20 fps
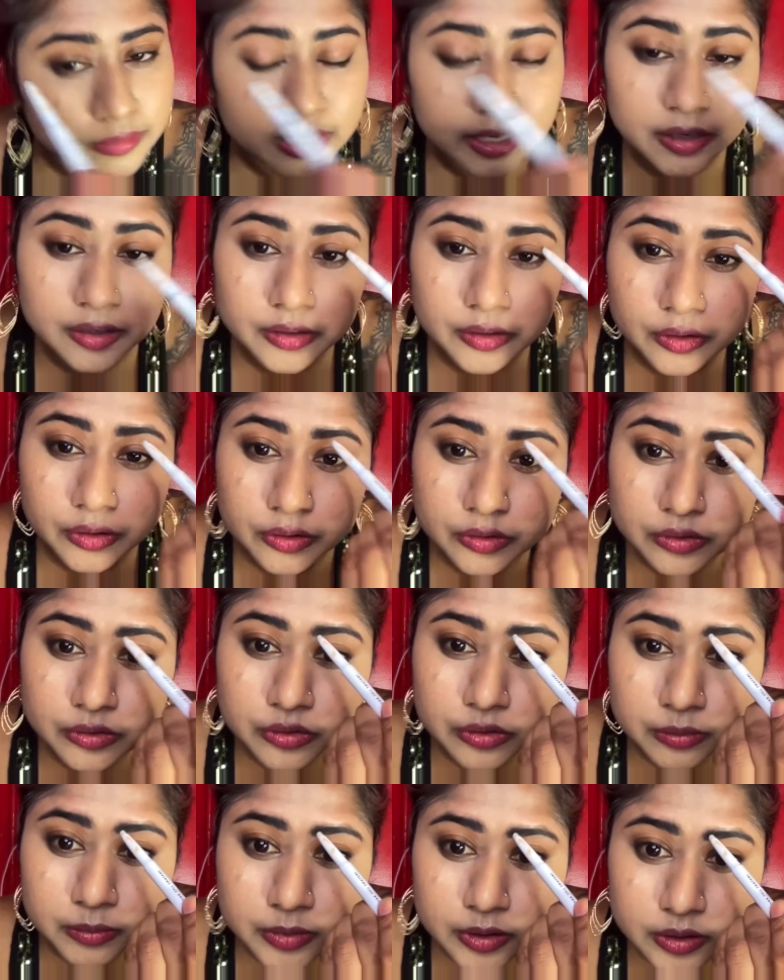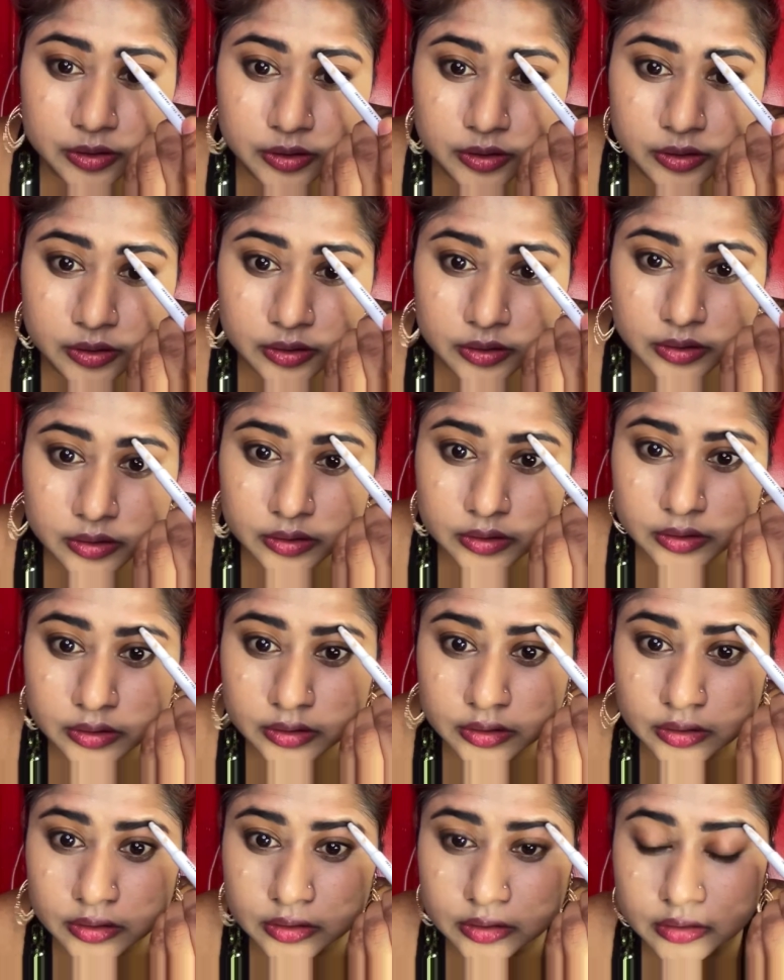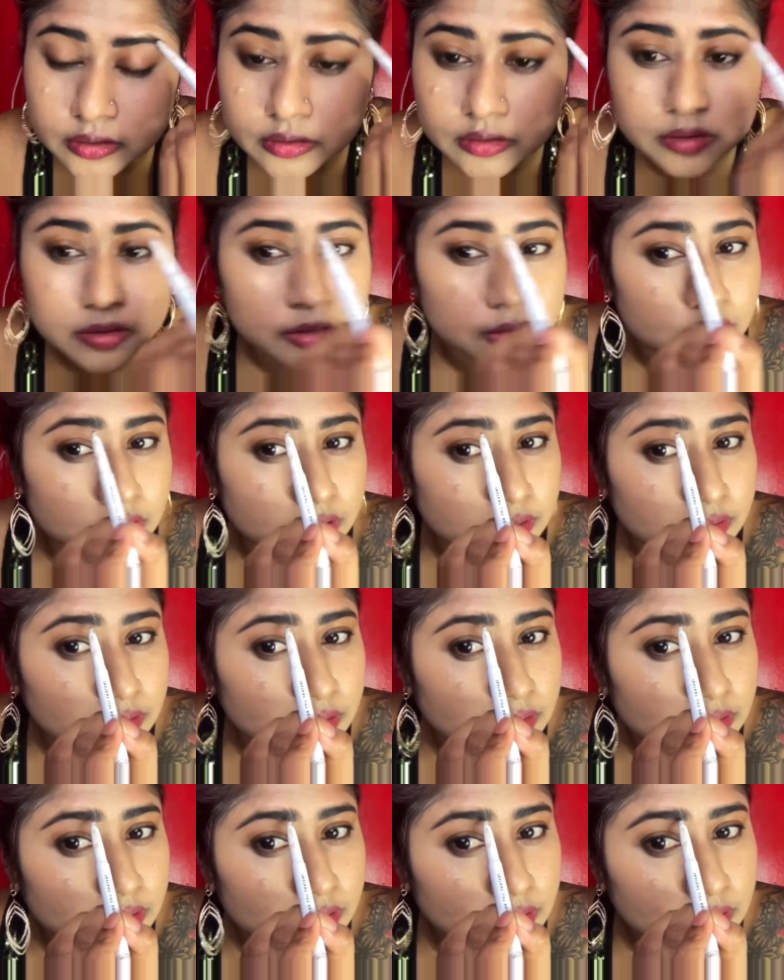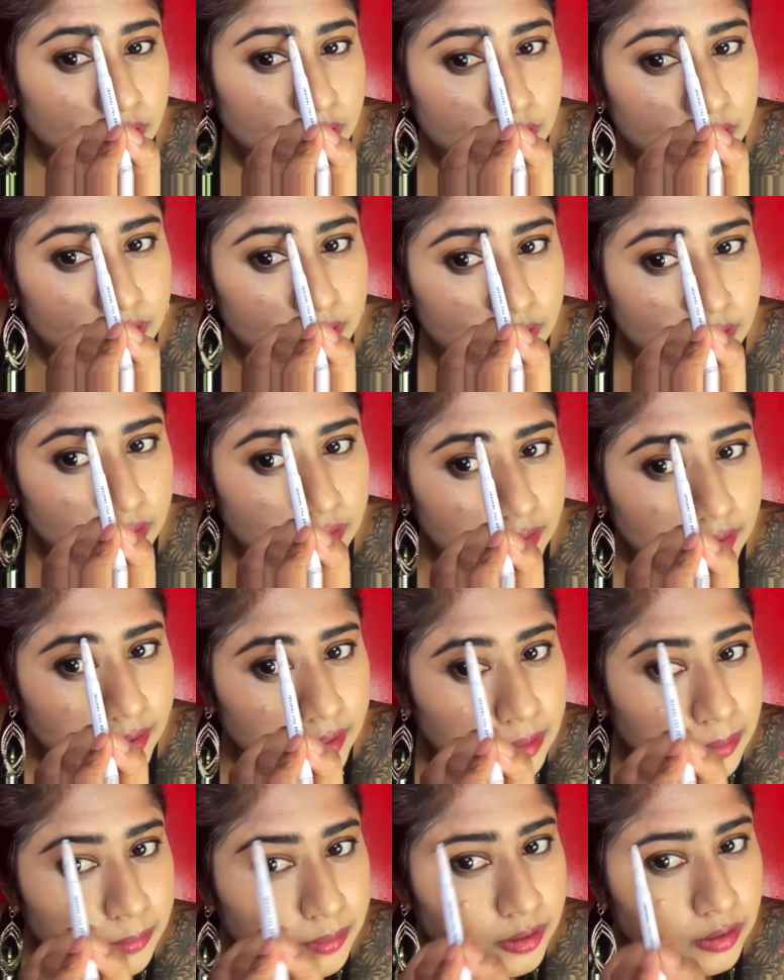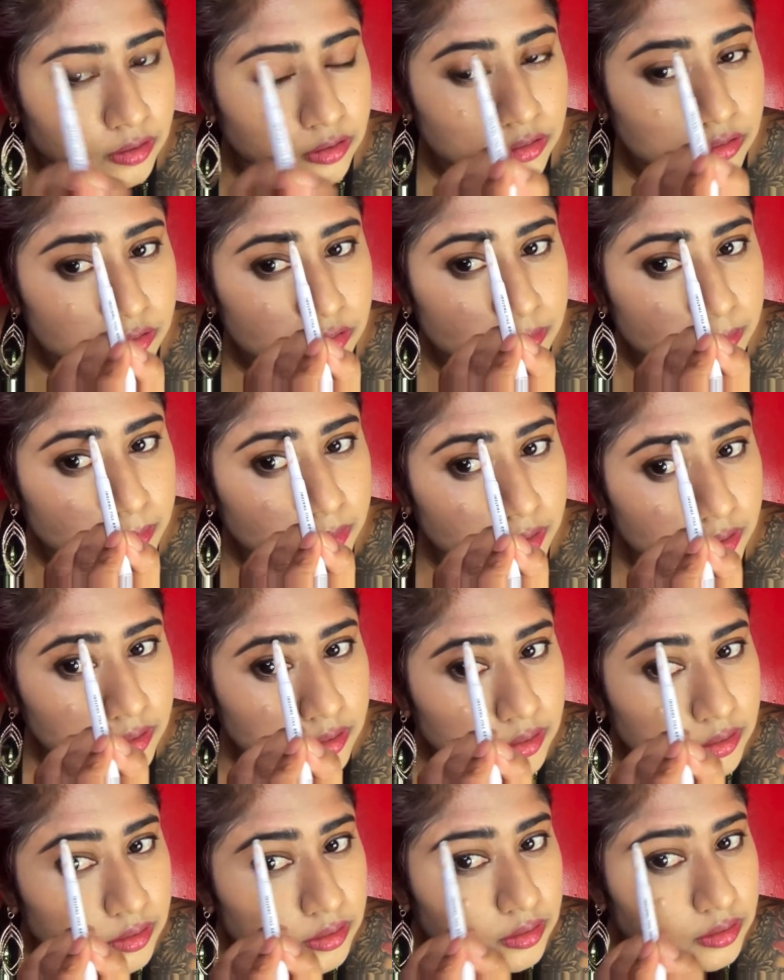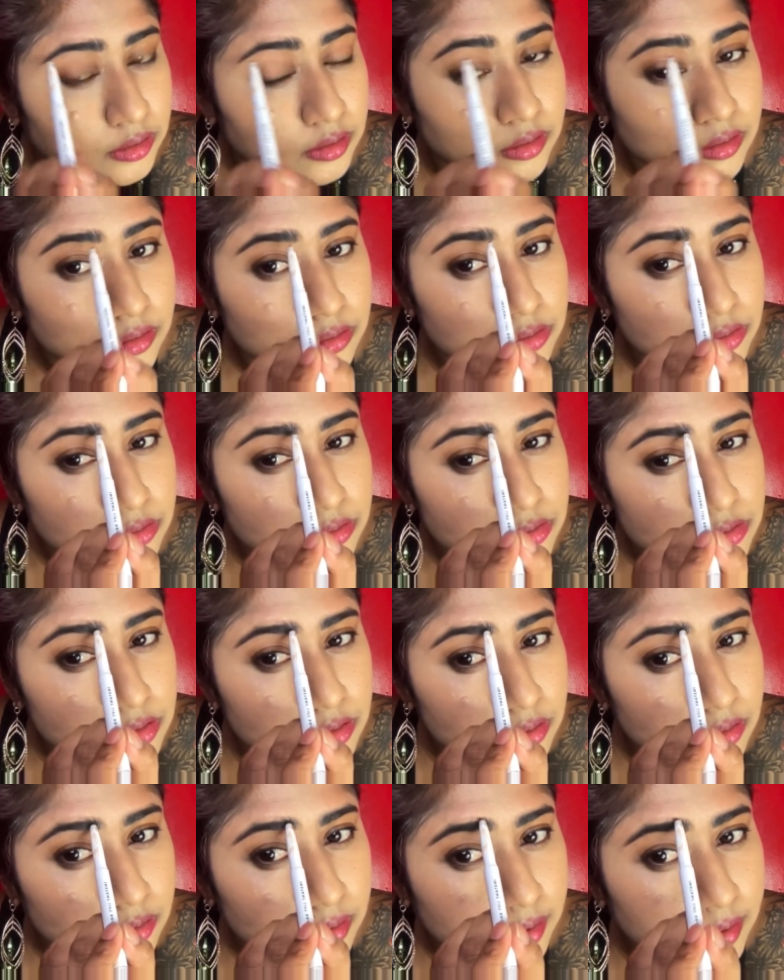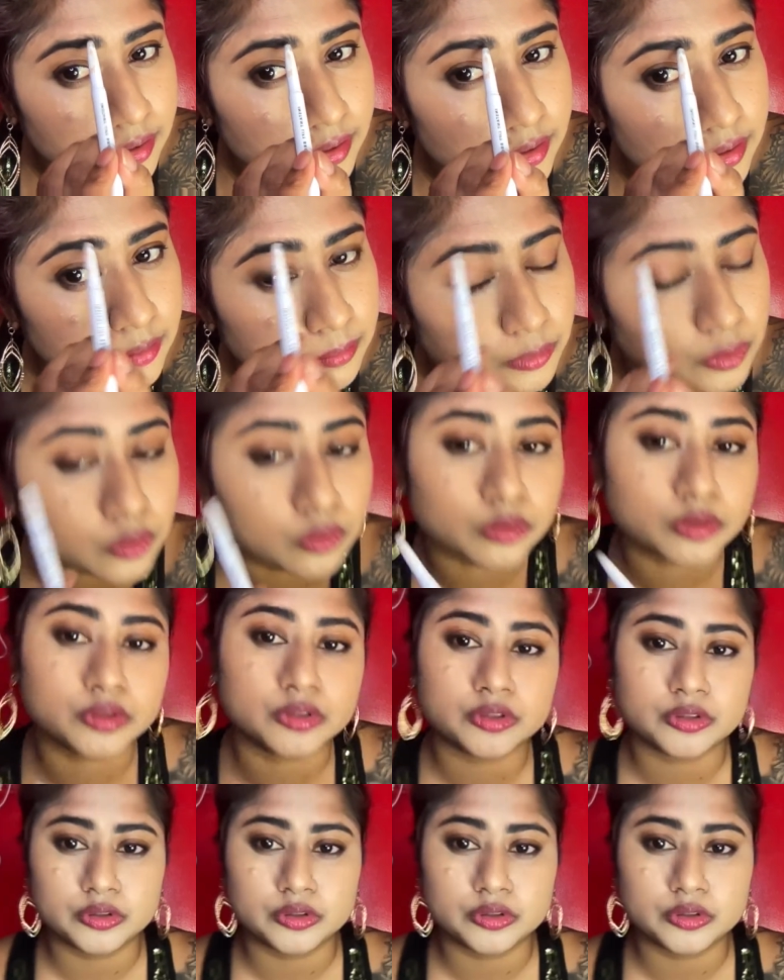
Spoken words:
not gonna go too much in details in the eyebrows because I am going to